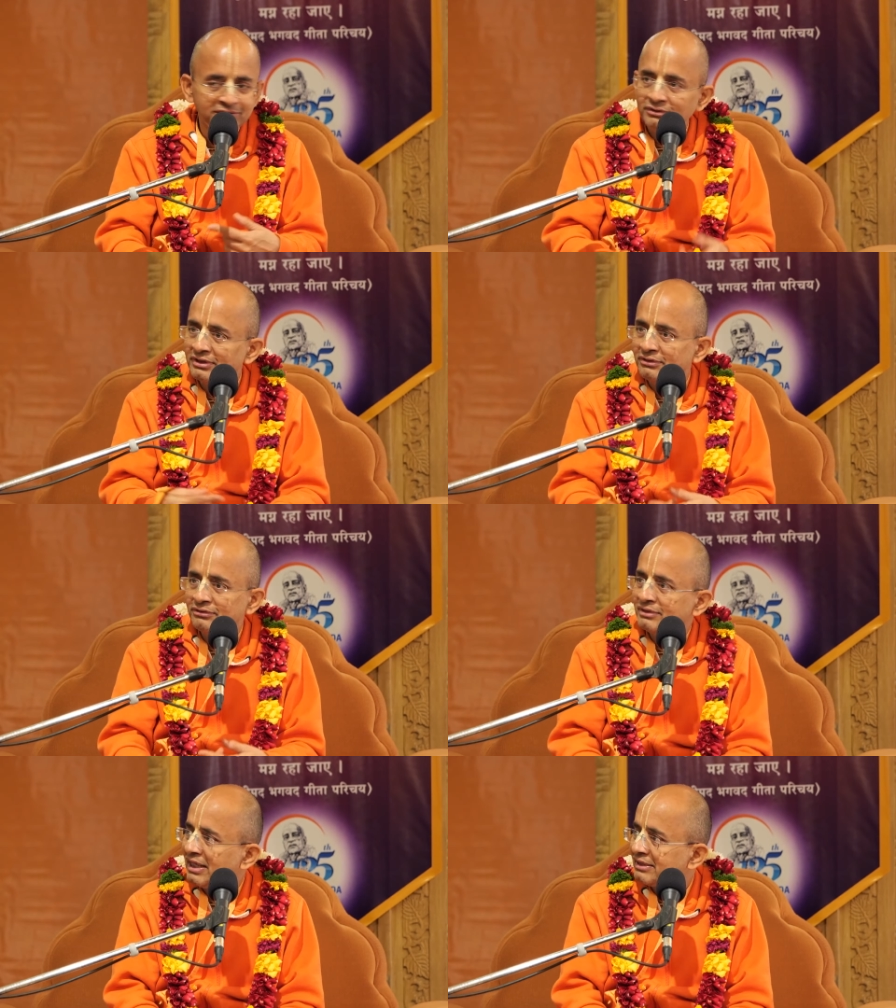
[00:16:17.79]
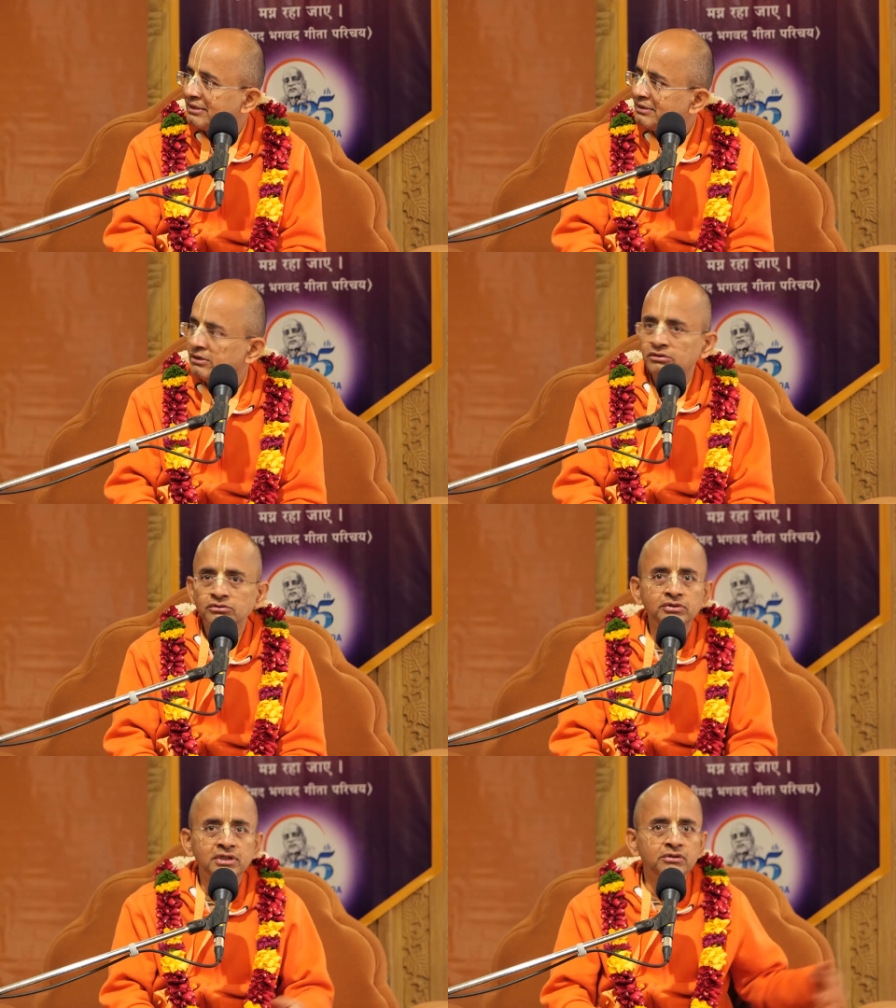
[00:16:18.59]
So they do
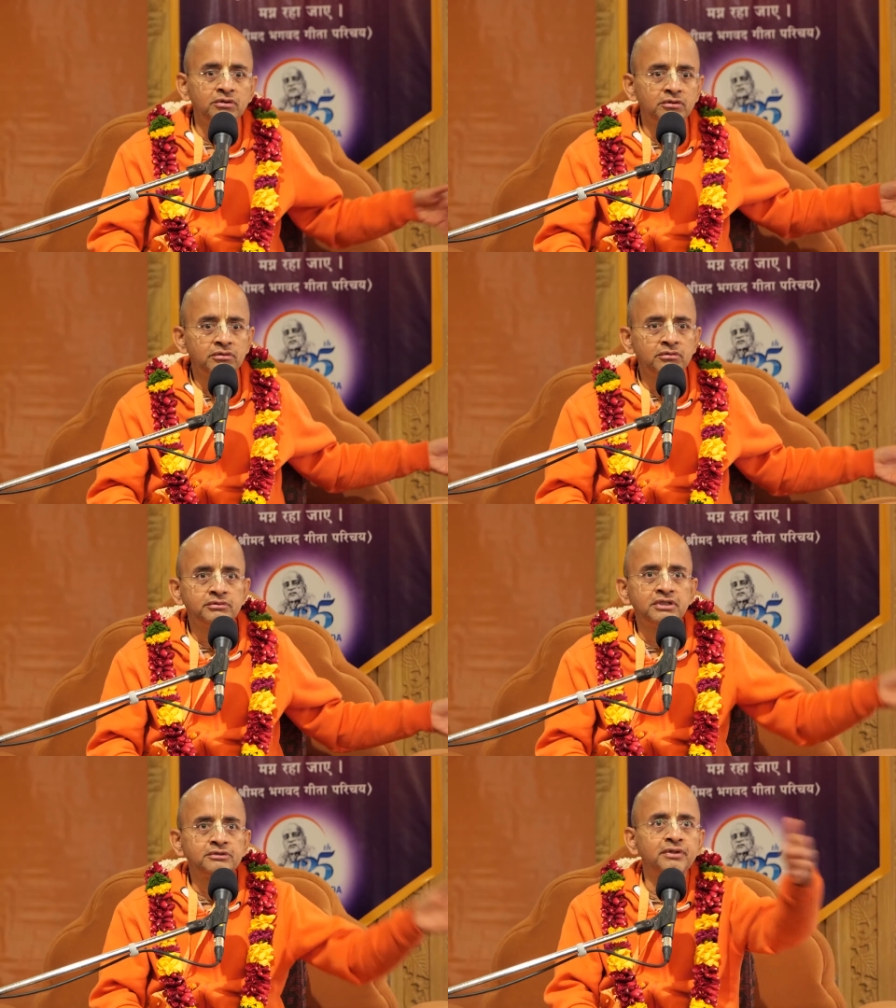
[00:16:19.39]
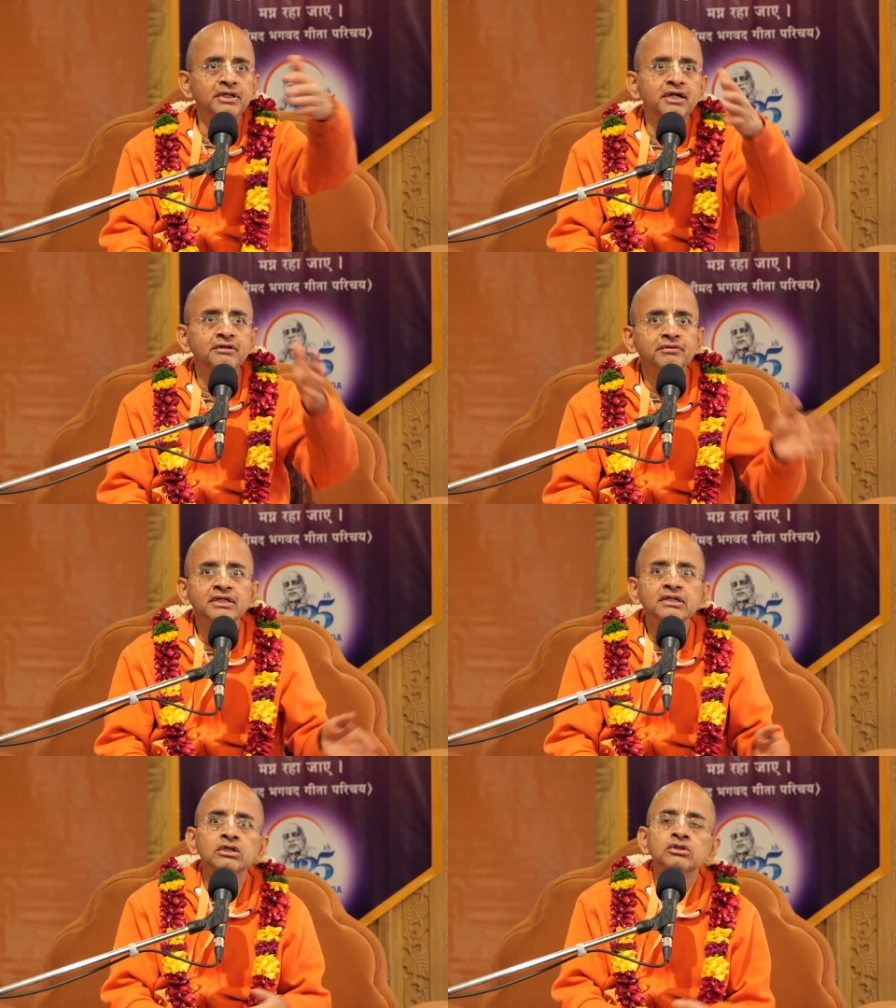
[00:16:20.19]
so they go this way, that
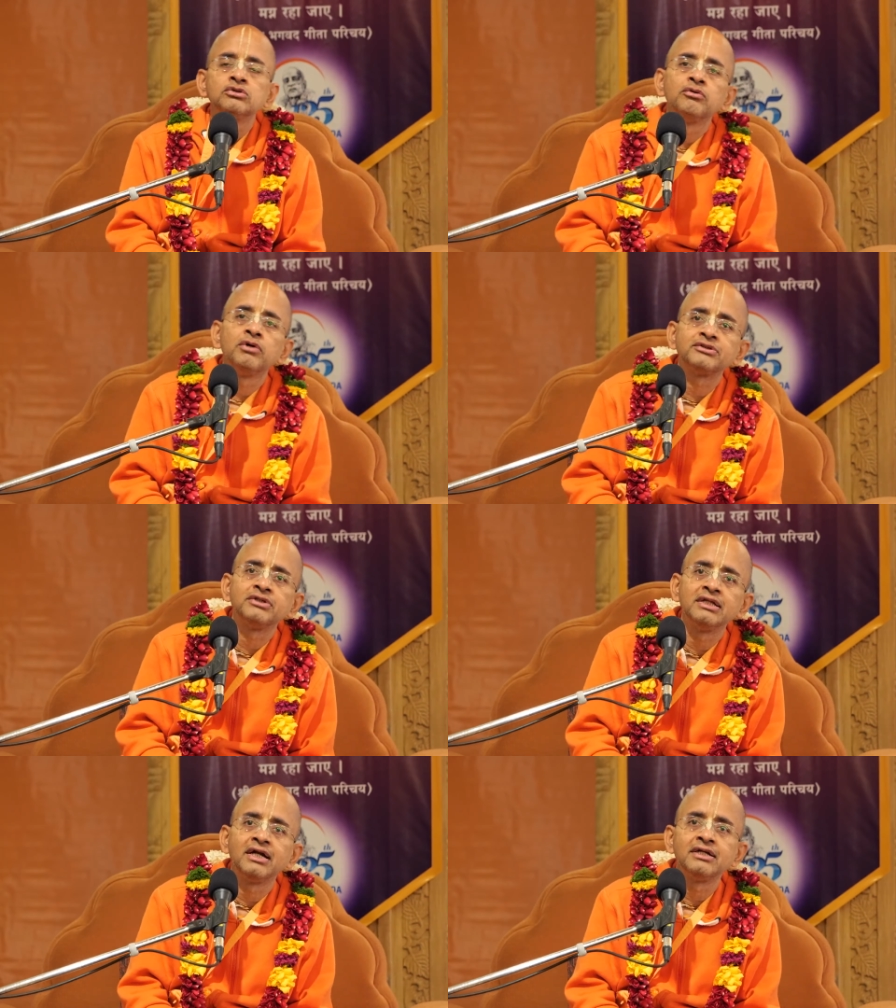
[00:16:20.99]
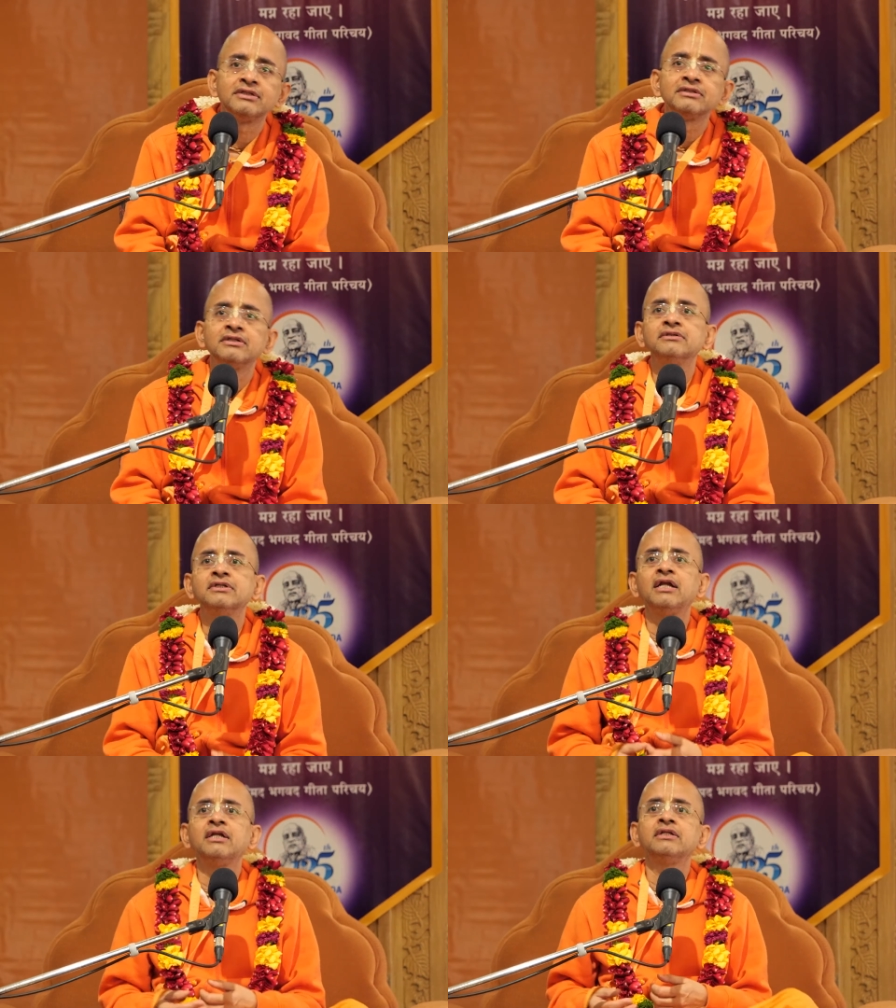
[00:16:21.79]
way. So actually
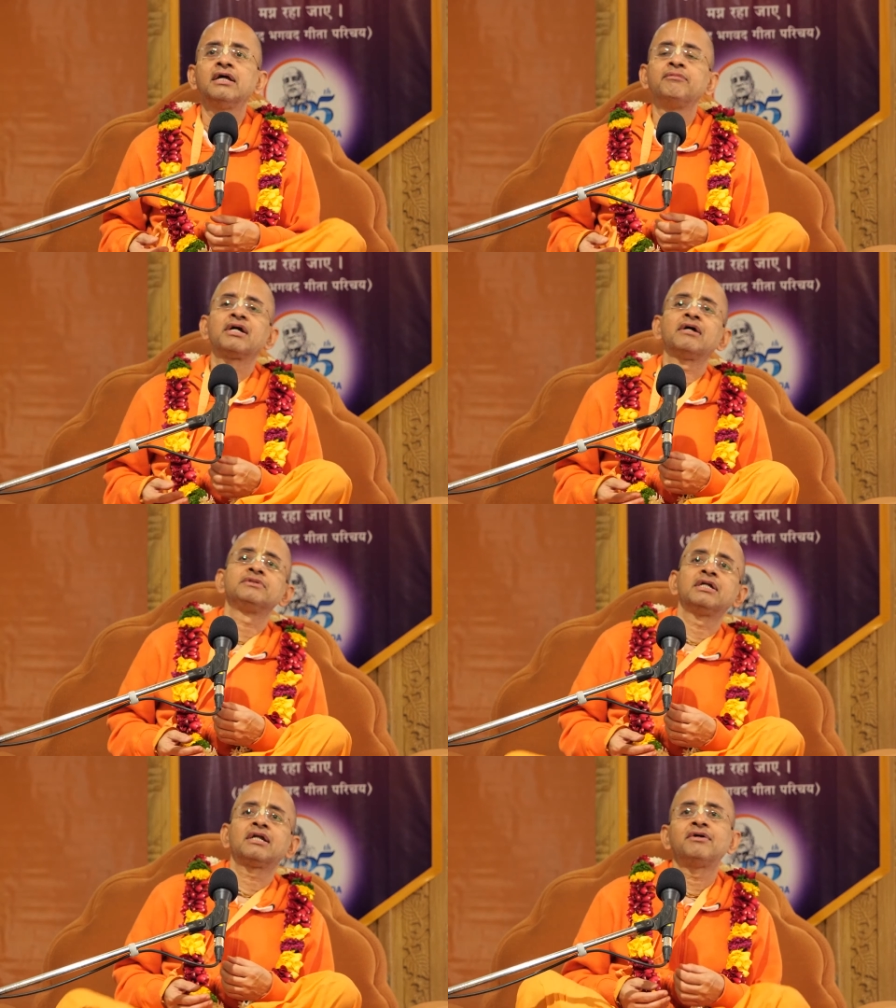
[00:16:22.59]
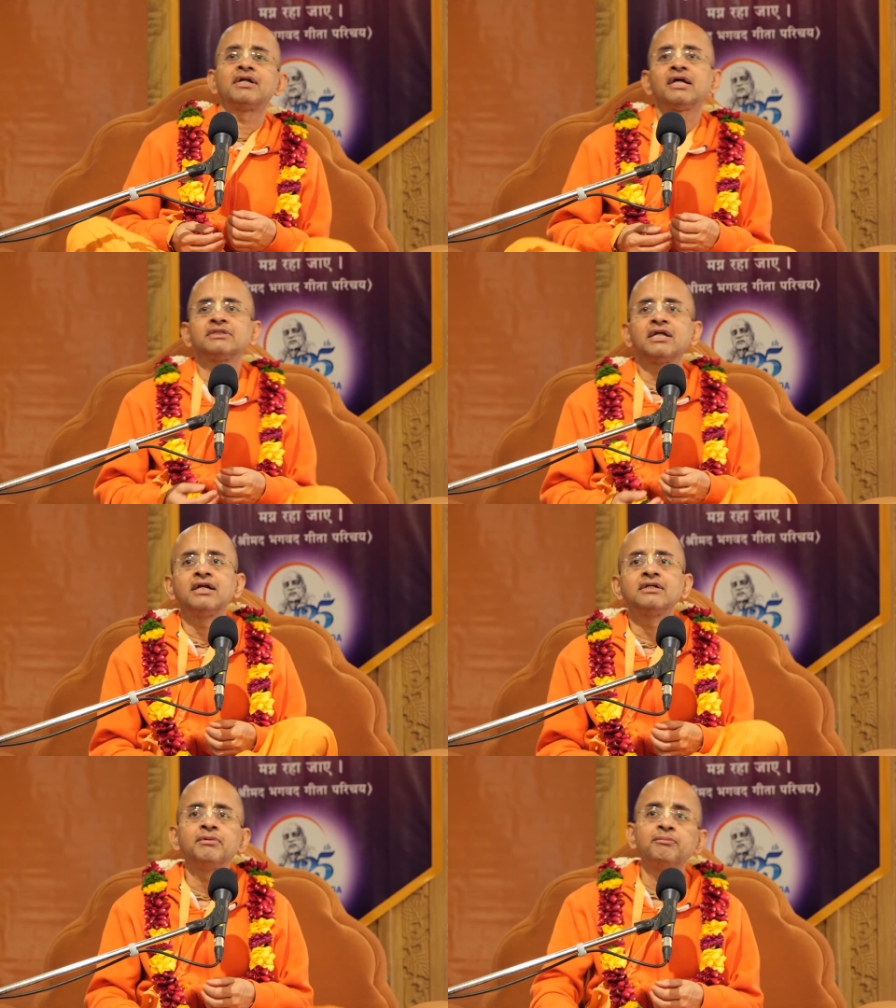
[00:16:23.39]
then they become center of attraction
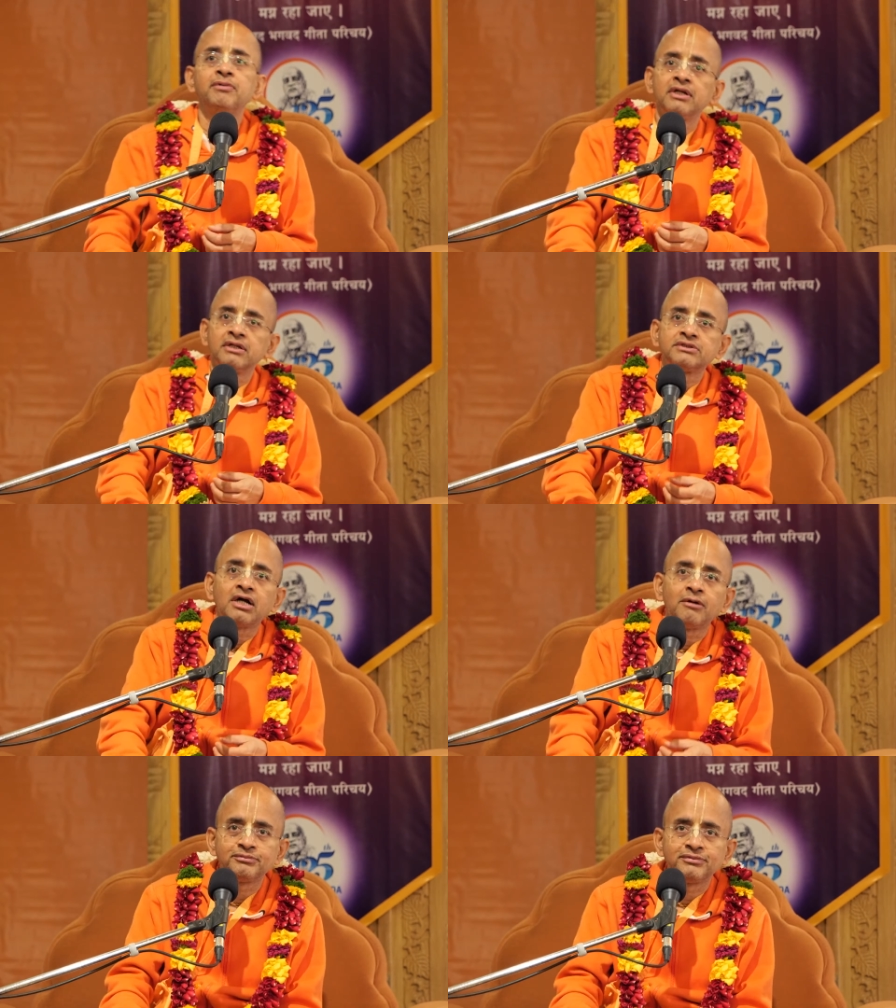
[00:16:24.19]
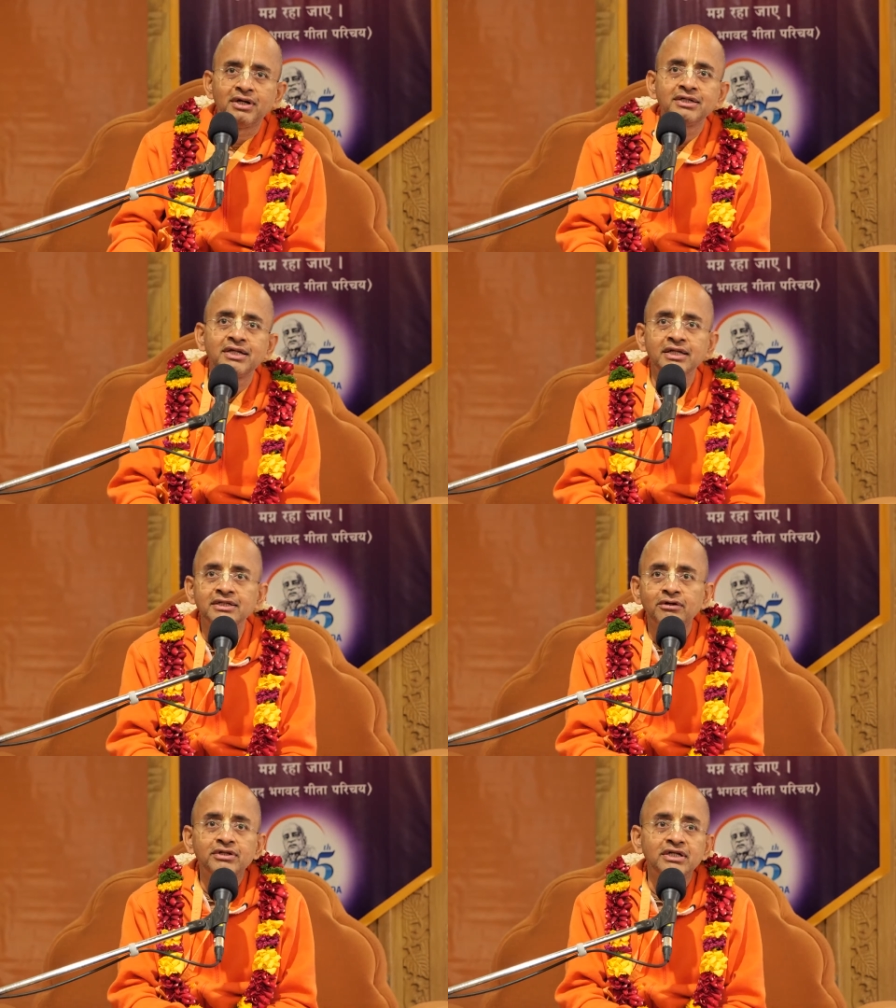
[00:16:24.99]
and the people stop uttering
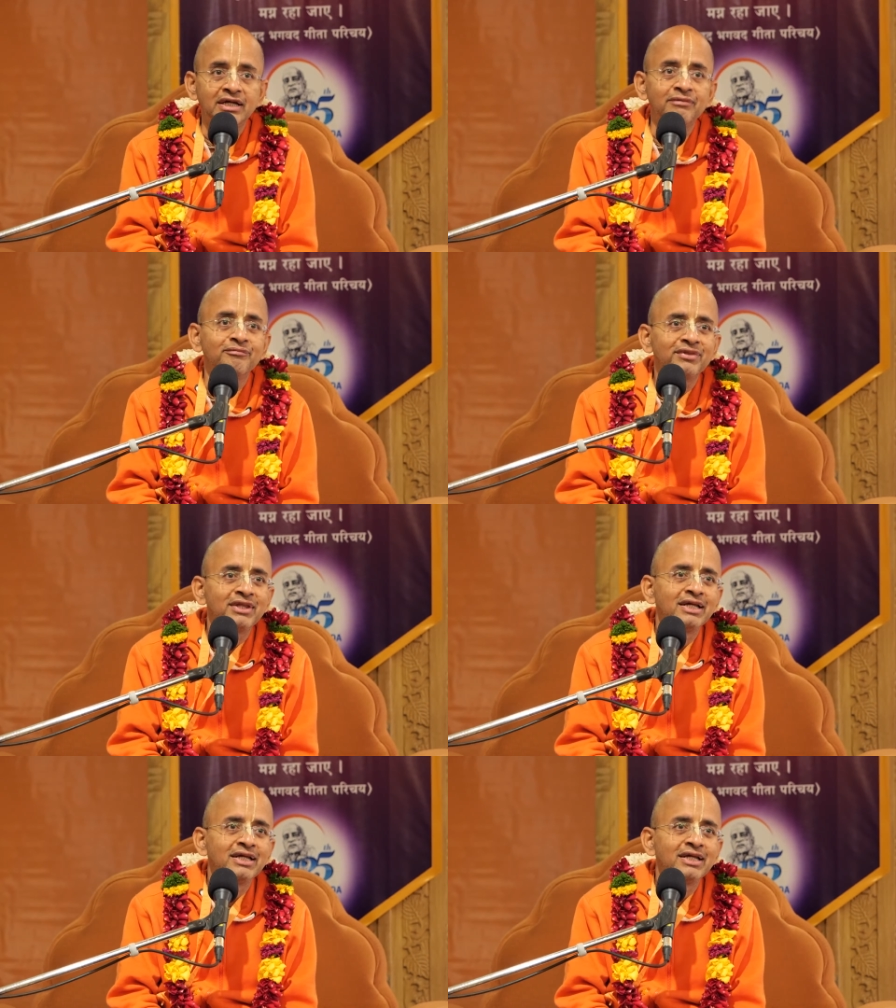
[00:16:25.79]
the holy name.